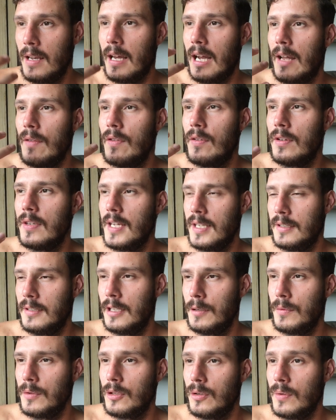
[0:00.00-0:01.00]
And the next
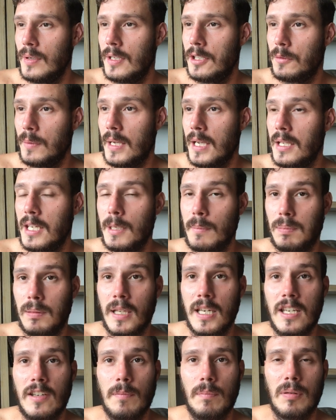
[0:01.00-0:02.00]
thing we're doing is we're eating
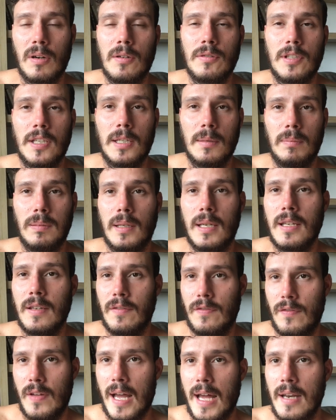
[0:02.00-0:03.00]
plenty of protein and plenty of
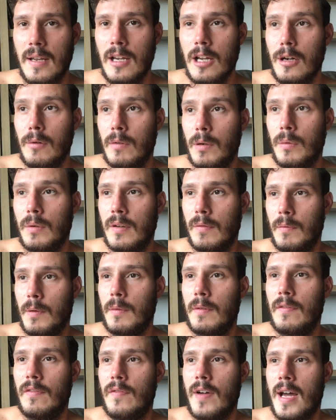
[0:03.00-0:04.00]
fat. We
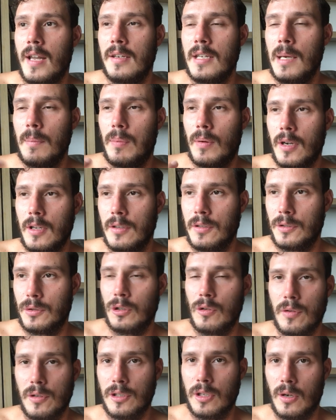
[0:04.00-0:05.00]
want fat in our body to
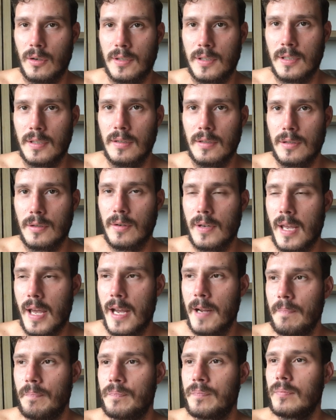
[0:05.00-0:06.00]
store the toxins,
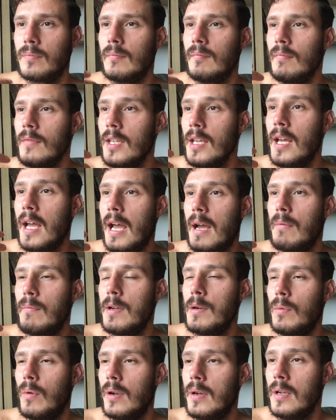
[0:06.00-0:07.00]
okay? And
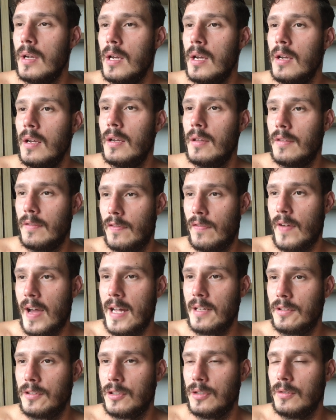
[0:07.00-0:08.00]
we want the
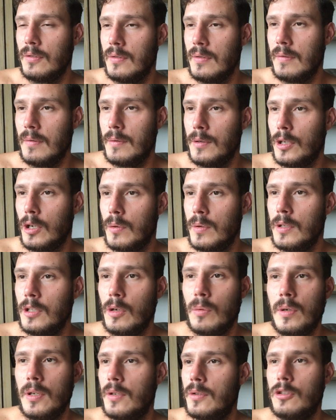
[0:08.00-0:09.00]
fat to, you
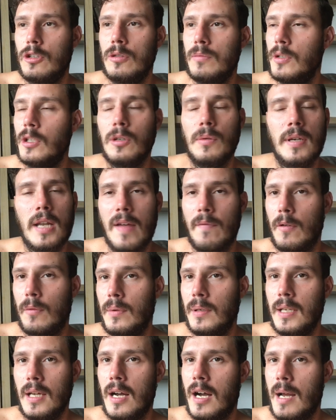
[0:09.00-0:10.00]
don't want to have a
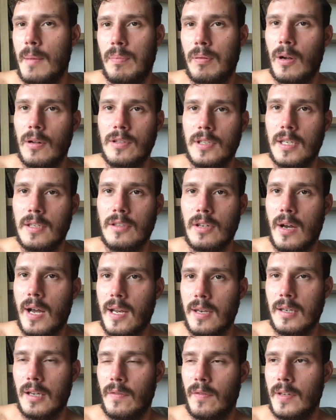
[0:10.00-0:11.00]
really high protein
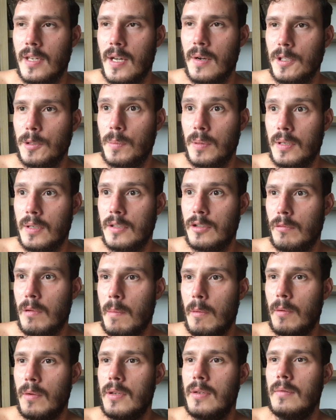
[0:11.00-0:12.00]
diet and nothing else, because
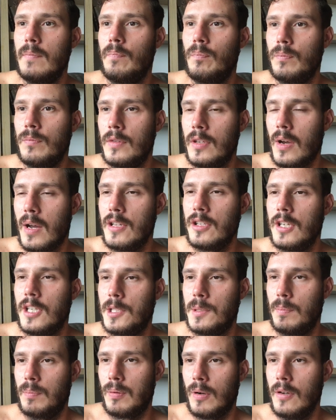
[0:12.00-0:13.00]
remember, when you
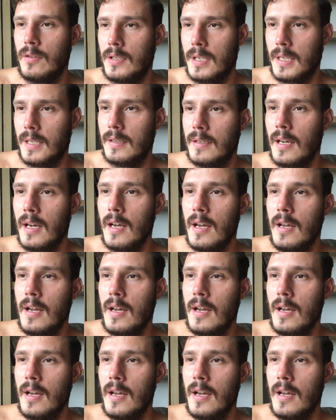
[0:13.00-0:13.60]
digest protein,